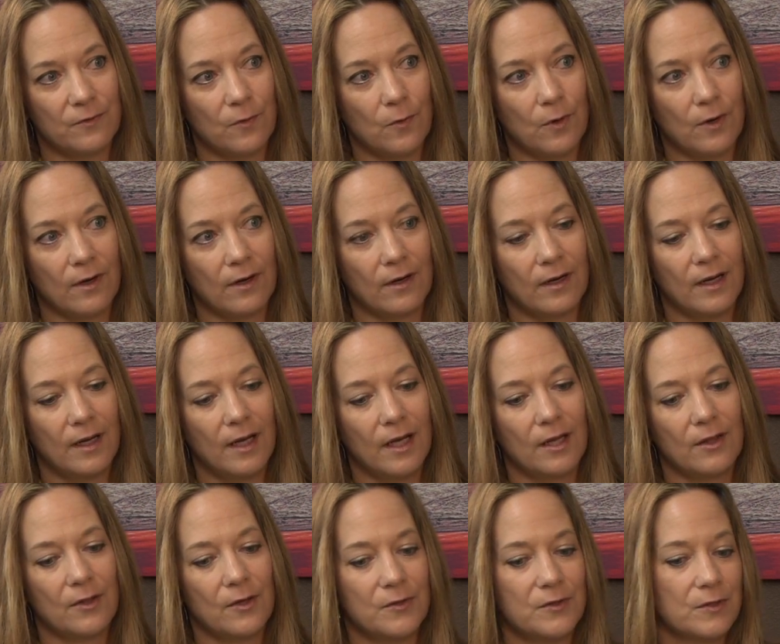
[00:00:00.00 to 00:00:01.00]
for
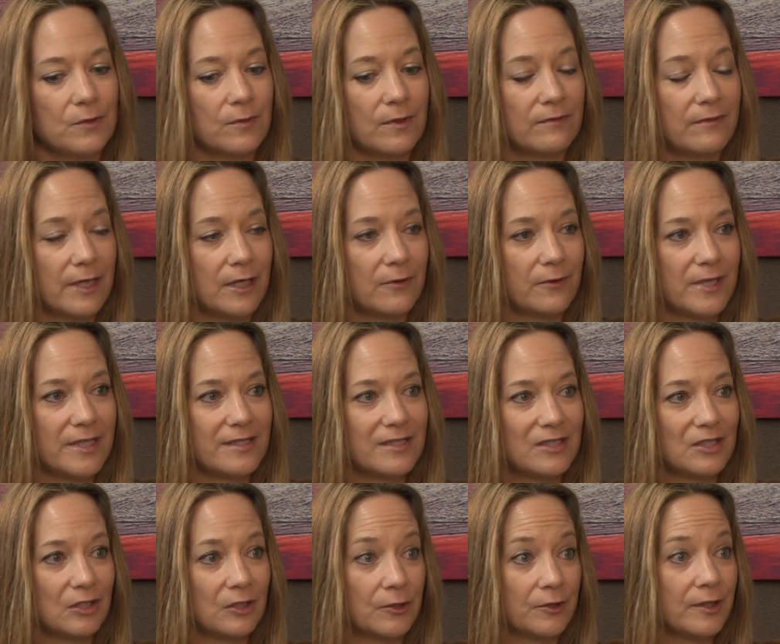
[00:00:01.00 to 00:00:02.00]
those who are
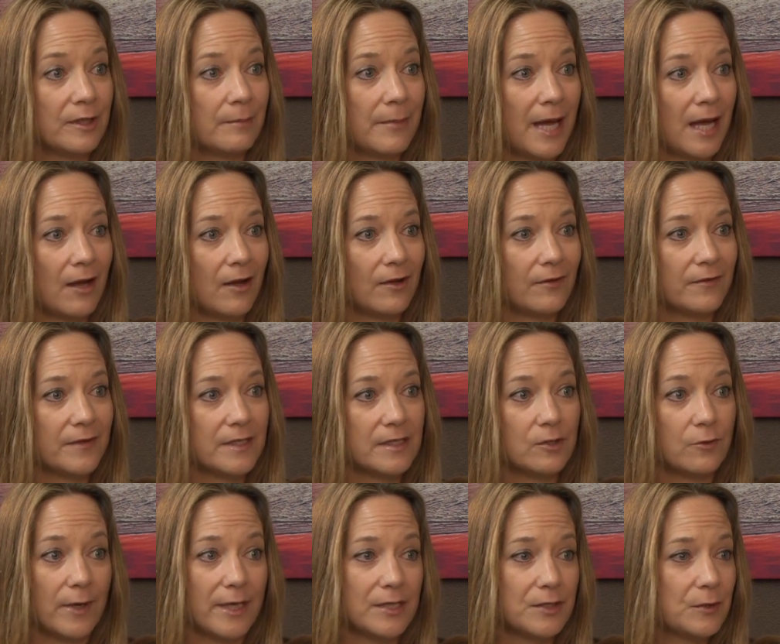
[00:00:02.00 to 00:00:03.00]
veterans to learn about
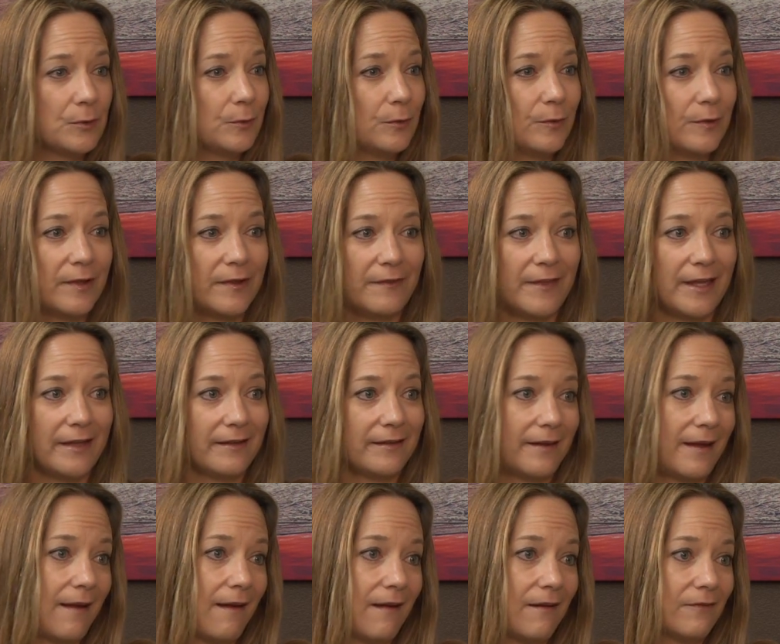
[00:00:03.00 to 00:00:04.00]
this great tool that they
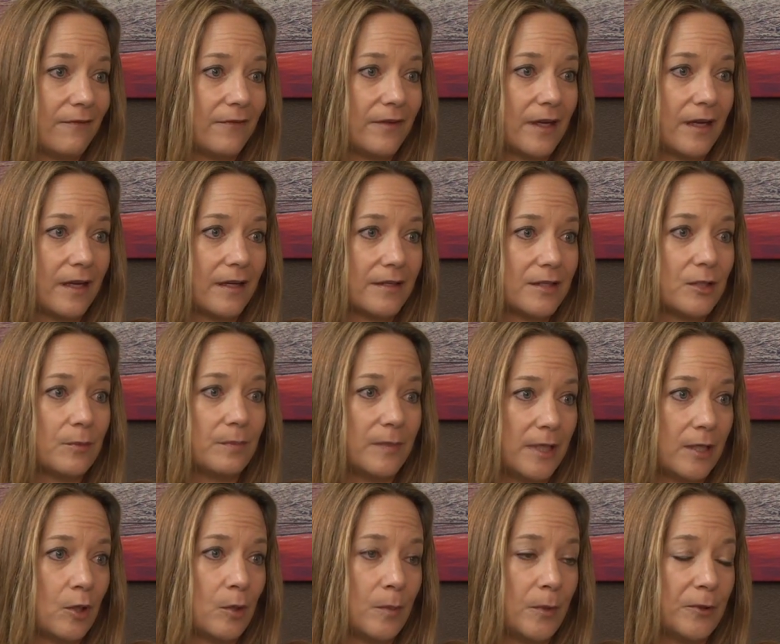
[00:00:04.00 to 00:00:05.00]
can have to
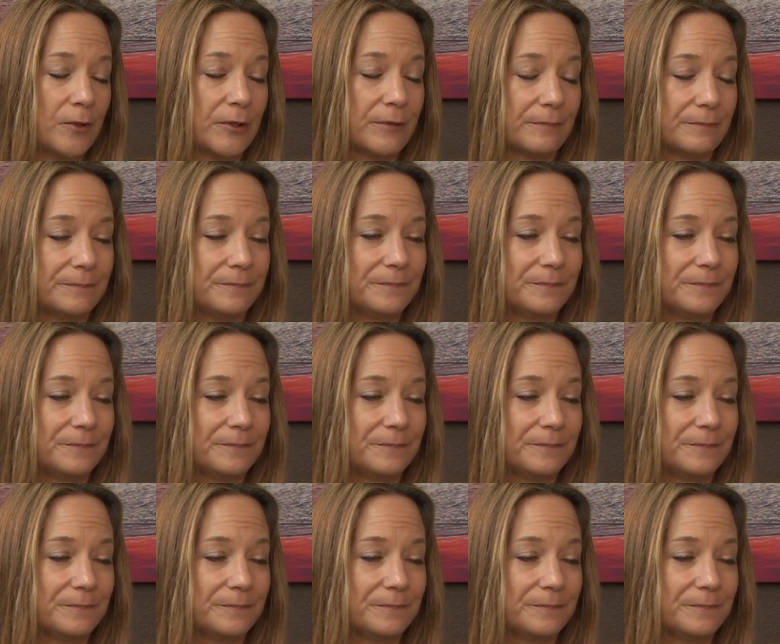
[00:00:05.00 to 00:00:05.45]
be a homeowner.